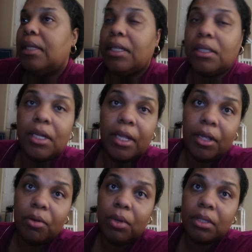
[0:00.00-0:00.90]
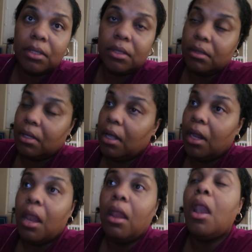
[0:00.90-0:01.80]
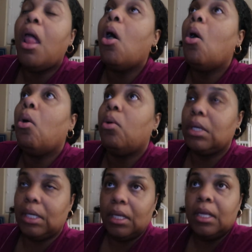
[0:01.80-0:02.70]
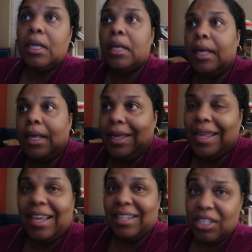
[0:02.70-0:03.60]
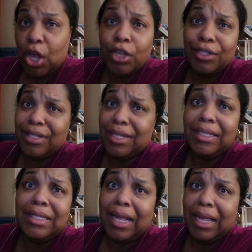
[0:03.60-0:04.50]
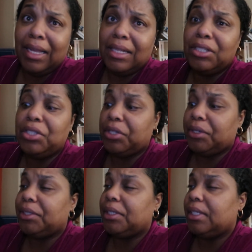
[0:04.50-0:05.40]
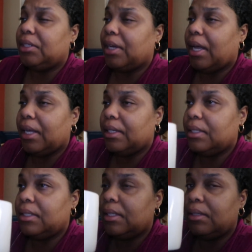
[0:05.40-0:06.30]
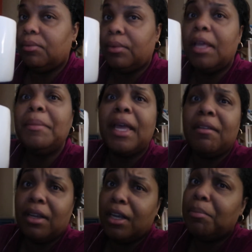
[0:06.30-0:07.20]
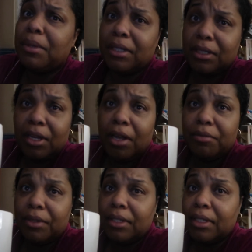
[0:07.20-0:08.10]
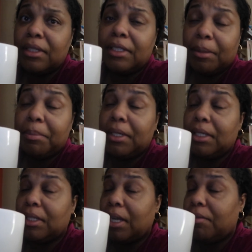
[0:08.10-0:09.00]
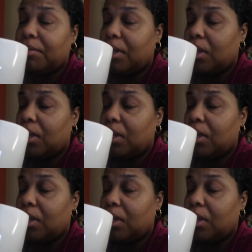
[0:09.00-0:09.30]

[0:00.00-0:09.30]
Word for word: Yesterday was a long, exhausting day. Seriously, you guys. Let me have a cup of this coffee, a sip of this coffee.